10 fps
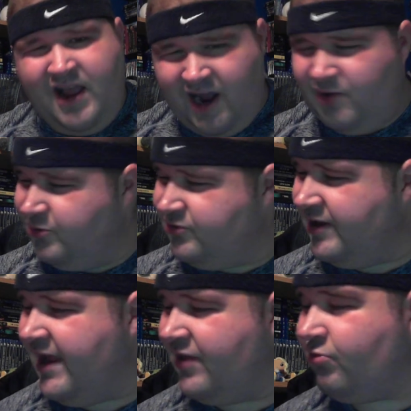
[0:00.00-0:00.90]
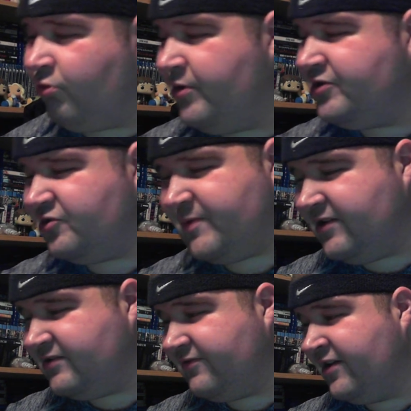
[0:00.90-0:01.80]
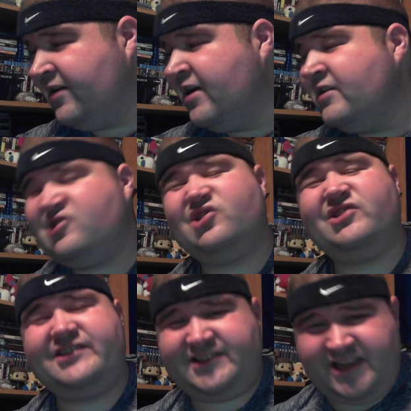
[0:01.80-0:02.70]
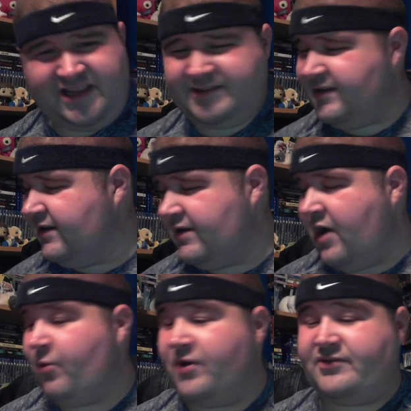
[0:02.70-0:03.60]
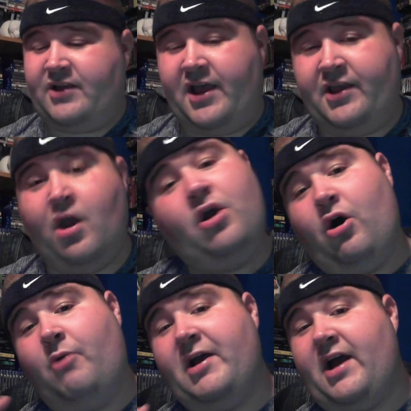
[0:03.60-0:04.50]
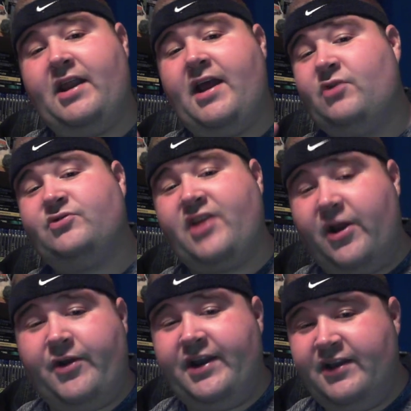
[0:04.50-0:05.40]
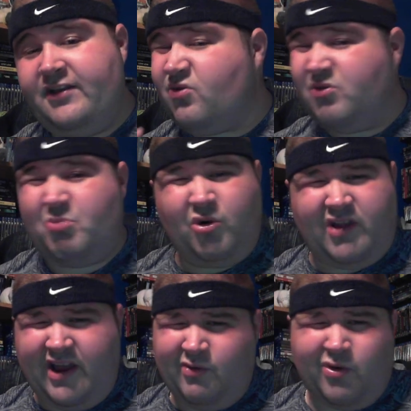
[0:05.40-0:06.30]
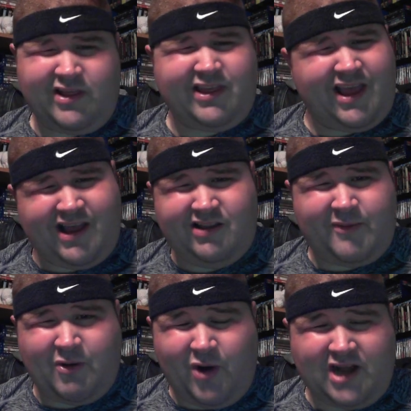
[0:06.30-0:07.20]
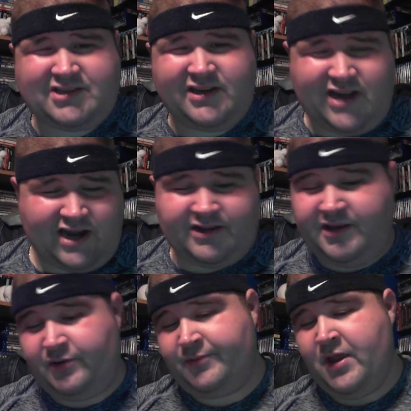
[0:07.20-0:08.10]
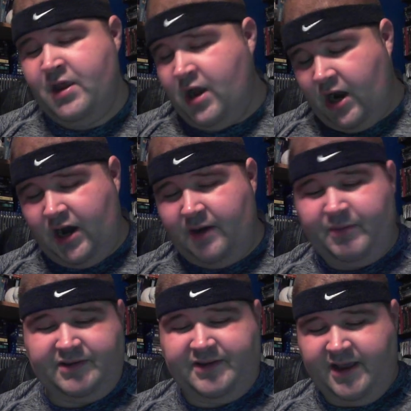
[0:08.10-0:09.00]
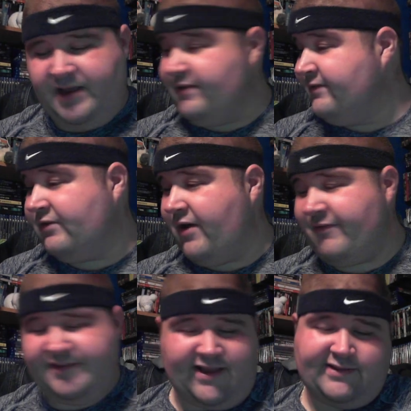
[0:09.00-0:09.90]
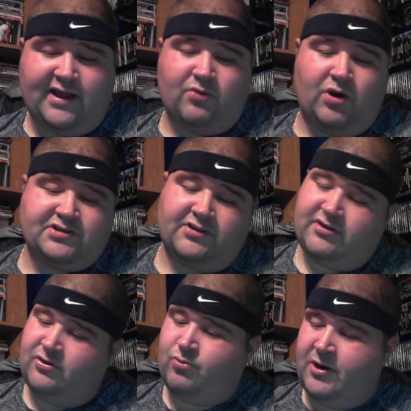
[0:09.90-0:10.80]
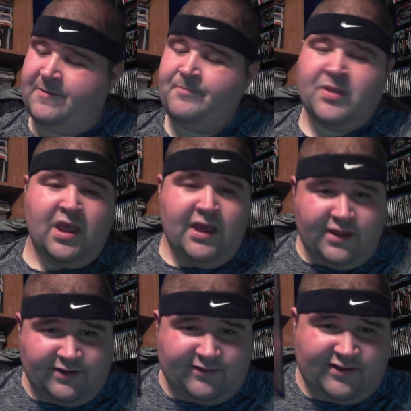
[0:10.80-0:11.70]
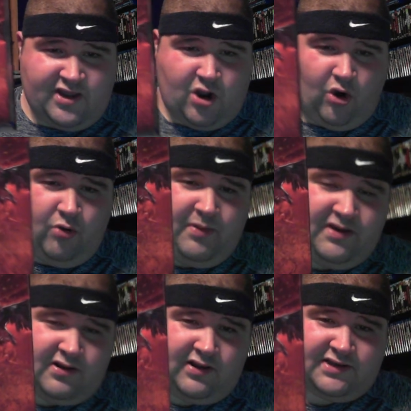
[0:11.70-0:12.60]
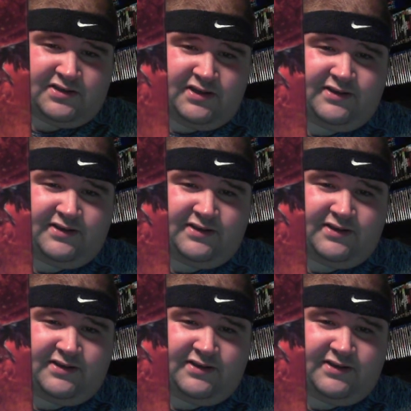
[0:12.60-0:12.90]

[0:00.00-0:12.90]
I almost didn't get through it just because of the certain scenes in it. I wasn't like, oh, my God, how scary it is. It was more like, what the hell am I watching kind of deal. But, yeah, still haven't sat down to watch the third one. This is the Omen collection.